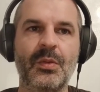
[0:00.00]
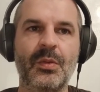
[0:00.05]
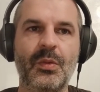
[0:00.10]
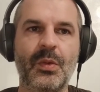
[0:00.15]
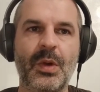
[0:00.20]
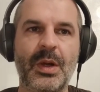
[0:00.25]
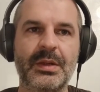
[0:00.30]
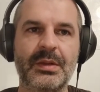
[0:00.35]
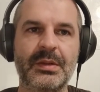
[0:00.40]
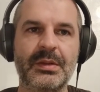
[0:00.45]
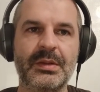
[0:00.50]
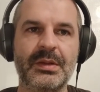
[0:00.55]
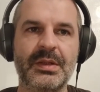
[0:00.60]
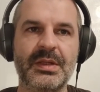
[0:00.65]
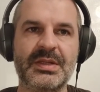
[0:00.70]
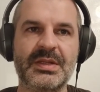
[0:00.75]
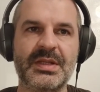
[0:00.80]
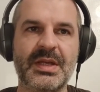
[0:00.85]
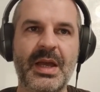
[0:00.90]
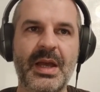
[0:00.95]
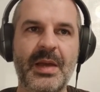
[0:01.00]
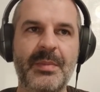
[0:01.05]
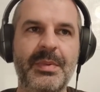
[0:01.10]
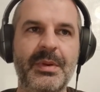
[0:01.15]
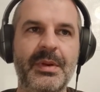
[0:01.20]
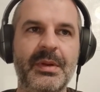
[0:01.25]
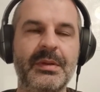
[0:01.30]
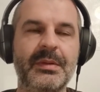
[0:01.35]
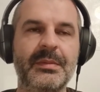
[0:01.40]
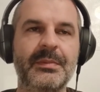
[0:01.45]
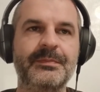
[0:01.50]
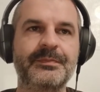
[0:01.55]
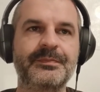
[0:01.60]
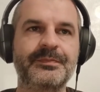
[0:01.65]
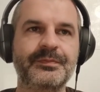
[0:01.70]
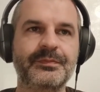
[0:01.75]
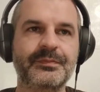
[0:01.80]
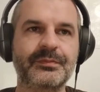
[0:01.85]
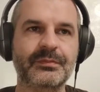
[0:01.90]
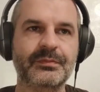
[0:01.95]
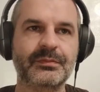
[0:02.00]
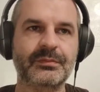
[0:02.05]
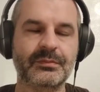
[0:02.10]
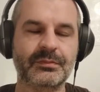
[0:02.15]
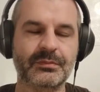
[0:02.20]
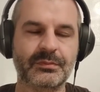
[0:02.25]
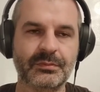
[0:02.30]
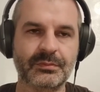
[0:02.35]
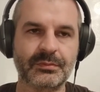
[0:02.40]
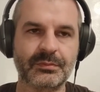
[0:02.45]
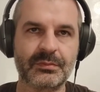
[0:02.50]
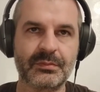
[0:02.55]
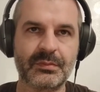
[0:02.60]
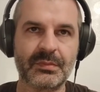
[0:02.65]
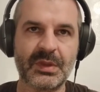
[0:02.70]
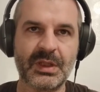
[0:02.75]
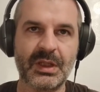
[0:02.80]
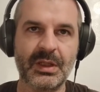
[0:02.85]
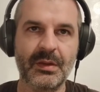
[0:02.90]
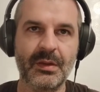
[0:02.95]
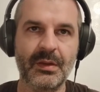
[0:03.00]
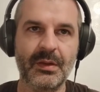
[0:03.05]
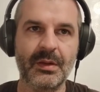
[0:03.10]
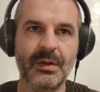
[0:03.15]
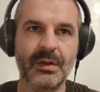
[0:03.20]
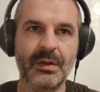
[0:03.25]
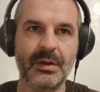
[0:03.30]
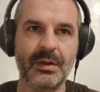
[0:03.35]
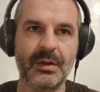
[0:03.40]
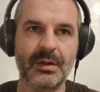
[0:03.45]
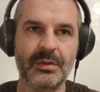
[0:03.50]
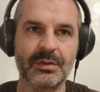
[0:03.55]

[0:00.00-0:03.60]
When this happens, the